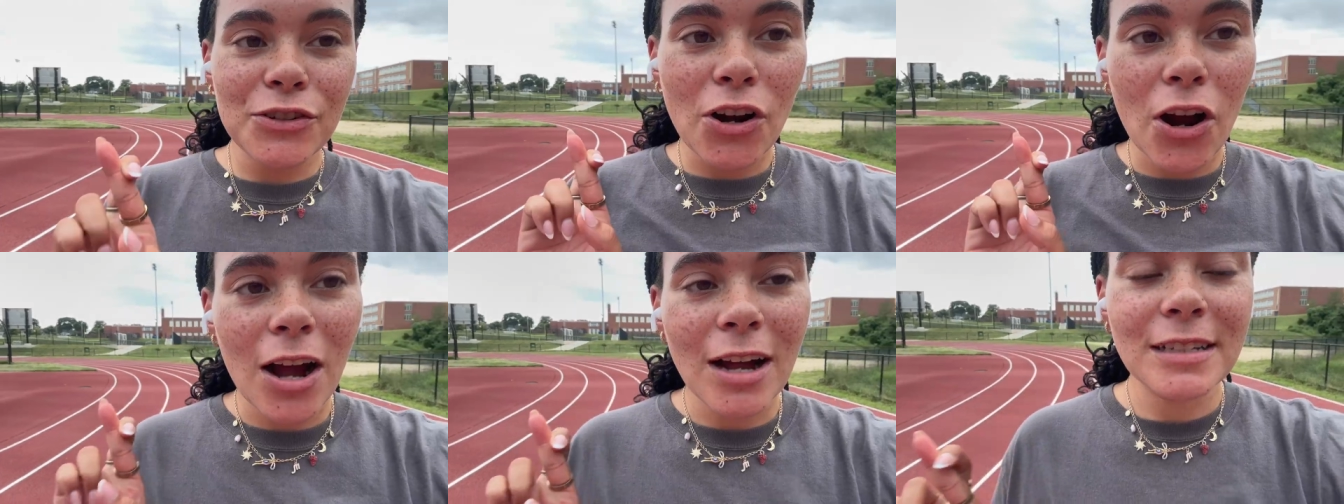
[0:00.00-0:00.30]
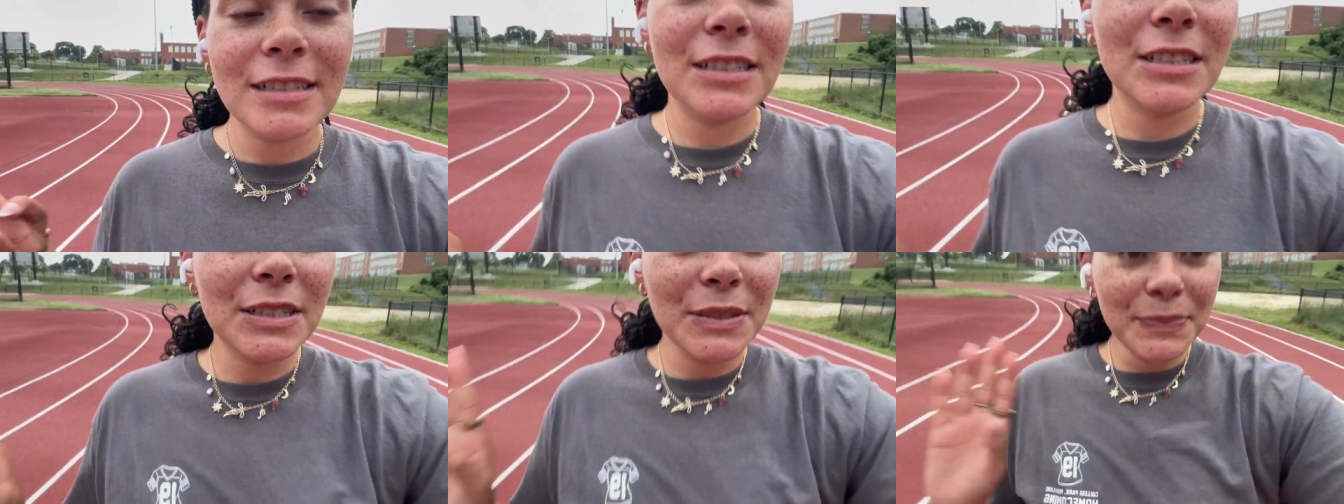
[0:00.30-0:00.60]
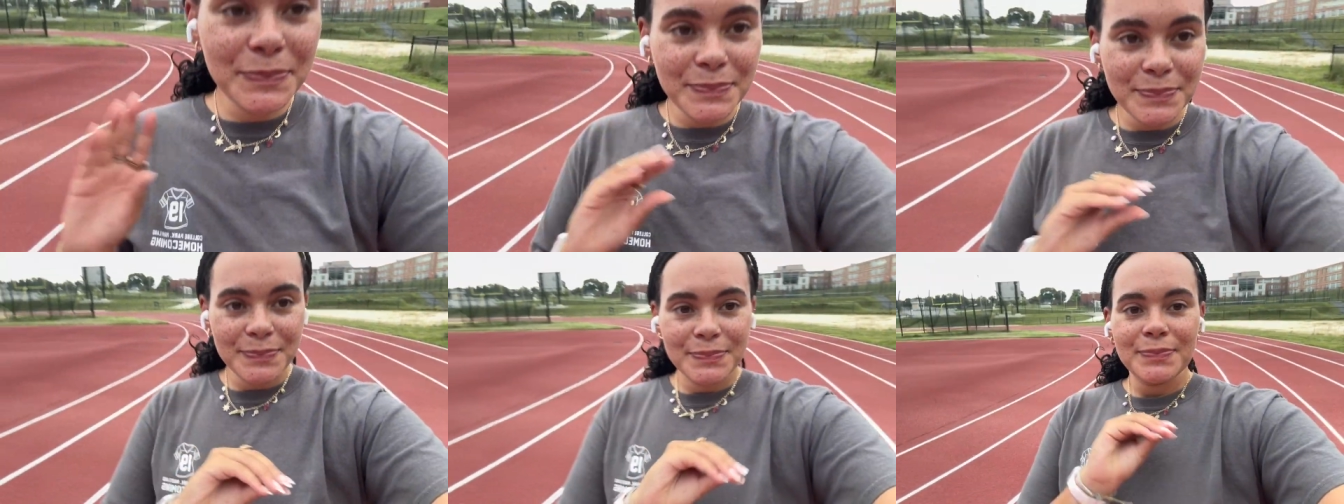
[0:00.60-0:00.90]
crossed
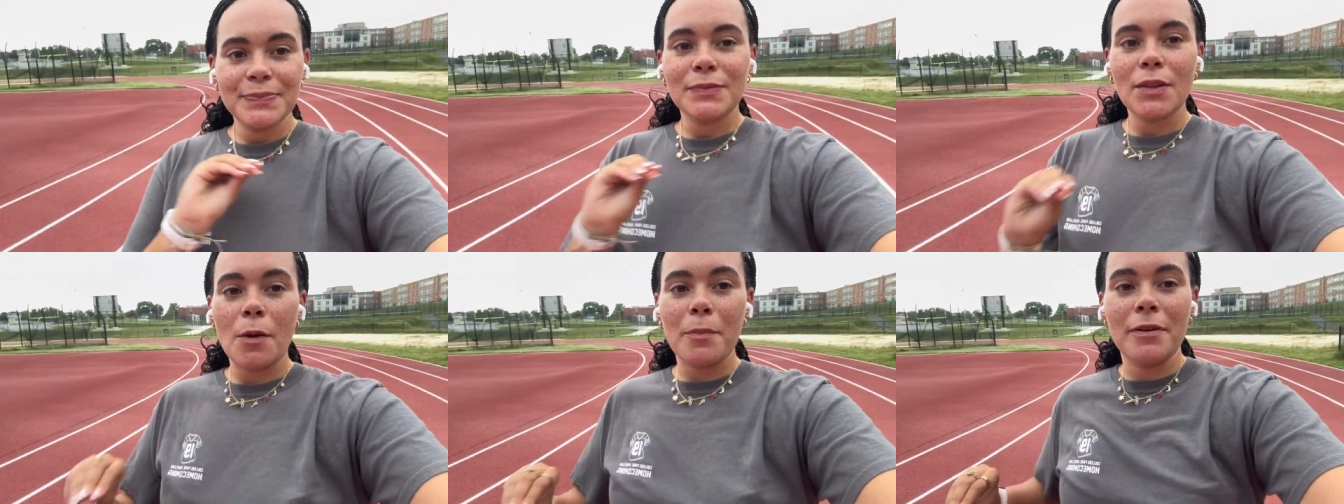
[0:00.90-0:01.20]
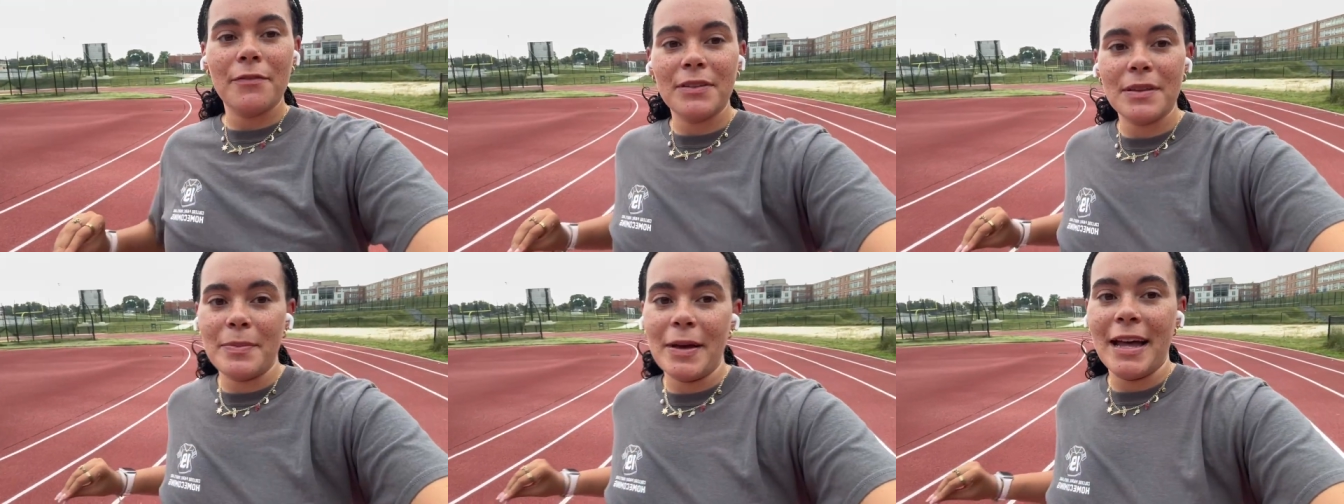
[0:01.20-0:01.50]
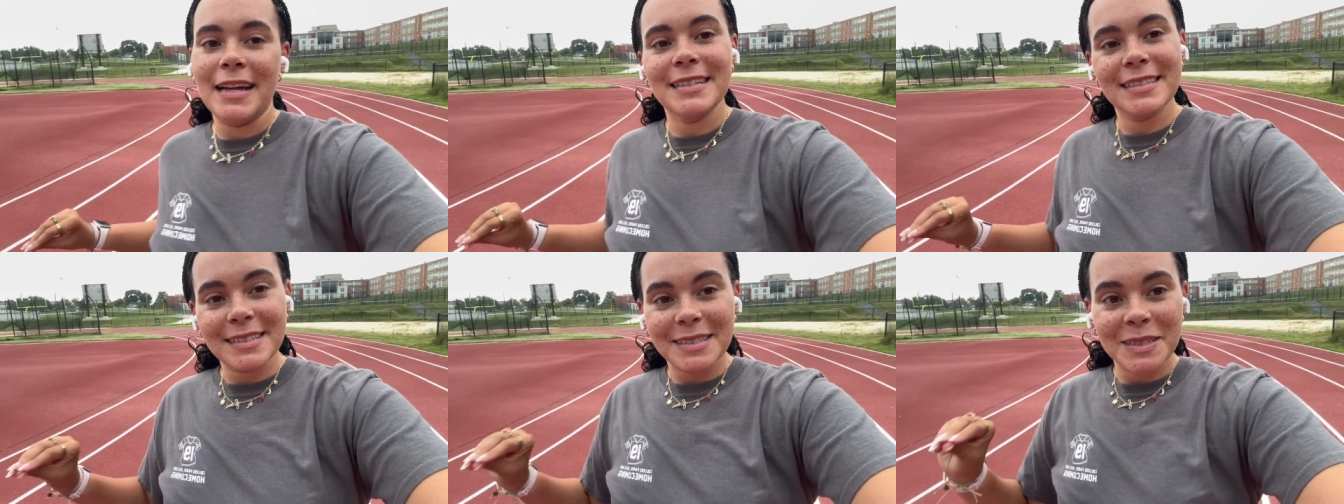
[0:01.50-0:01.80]
hoping for the
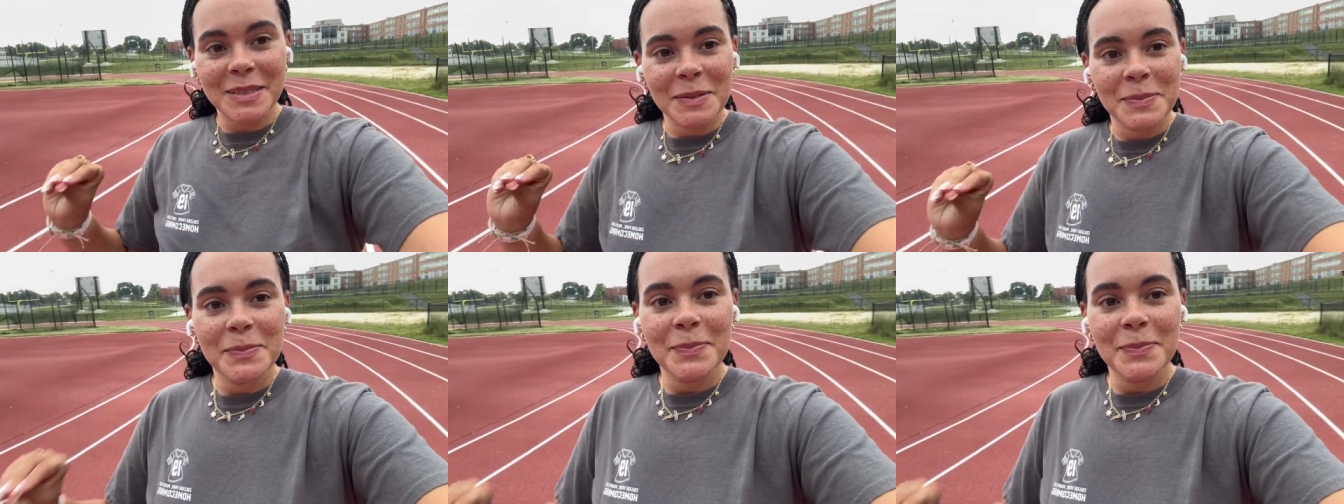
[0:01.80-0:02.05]
best